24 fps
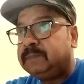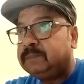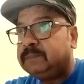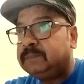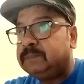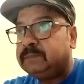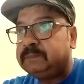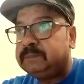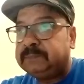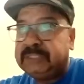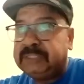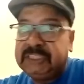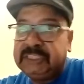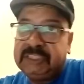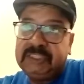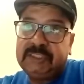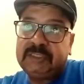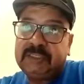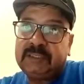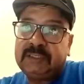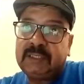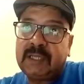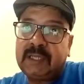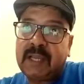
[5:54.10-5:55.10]

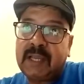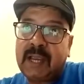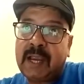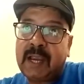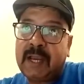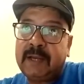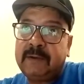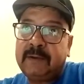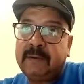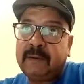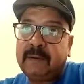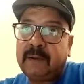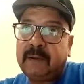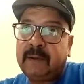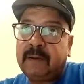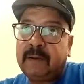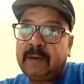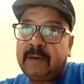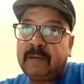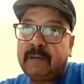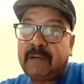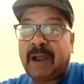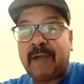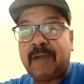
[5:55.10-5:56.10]
Bees and
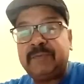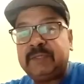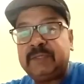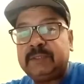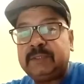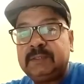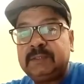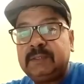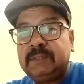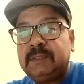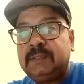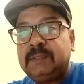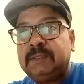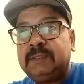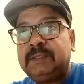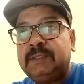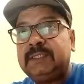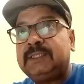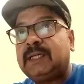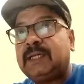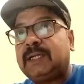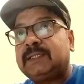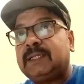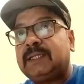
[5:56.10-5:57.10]
Ravi. These
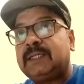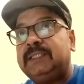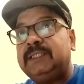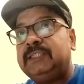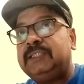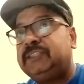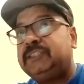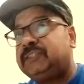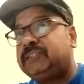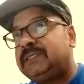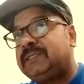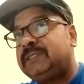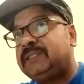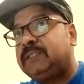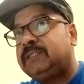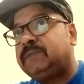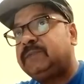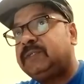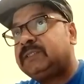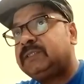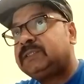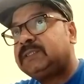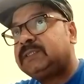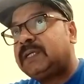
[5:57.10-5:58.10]
are the eastern
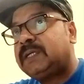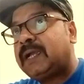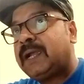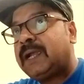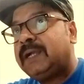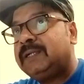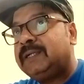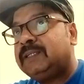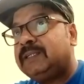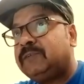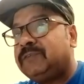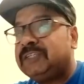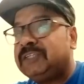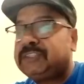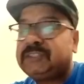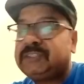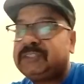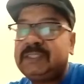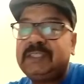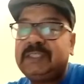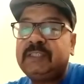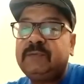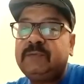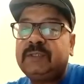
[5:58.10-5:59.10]
rivers, and the
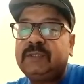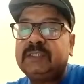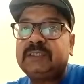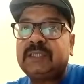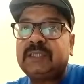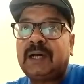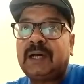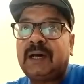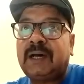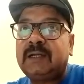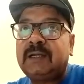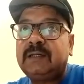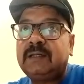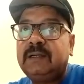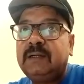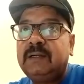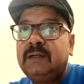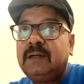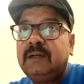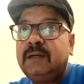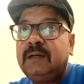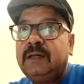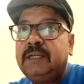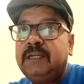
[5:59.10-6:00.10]
western rivers are
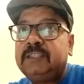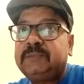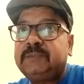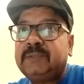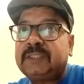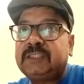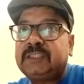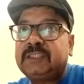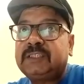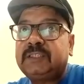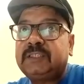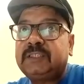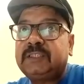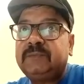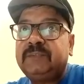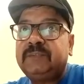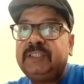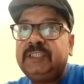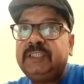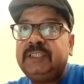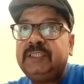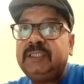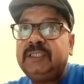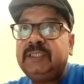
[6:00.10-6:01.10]

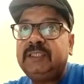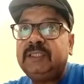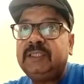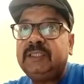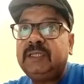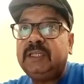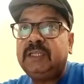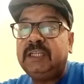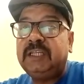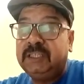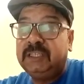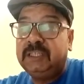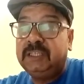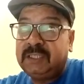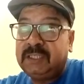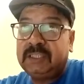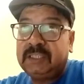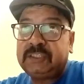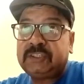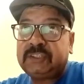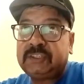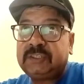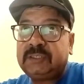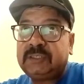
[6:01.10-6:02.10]
respectively
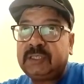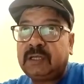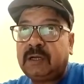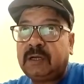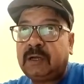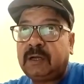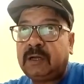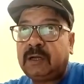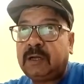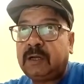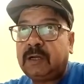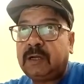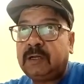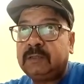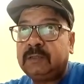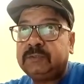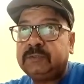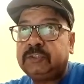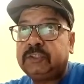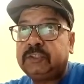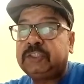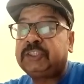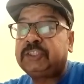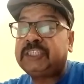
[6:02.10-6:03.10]
Indus,
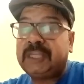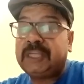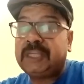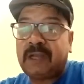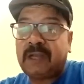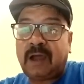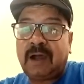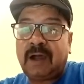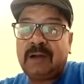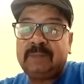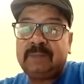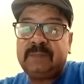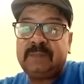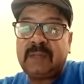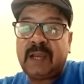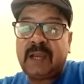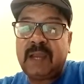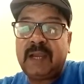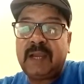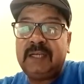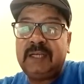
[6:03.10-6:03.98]
Chenab, and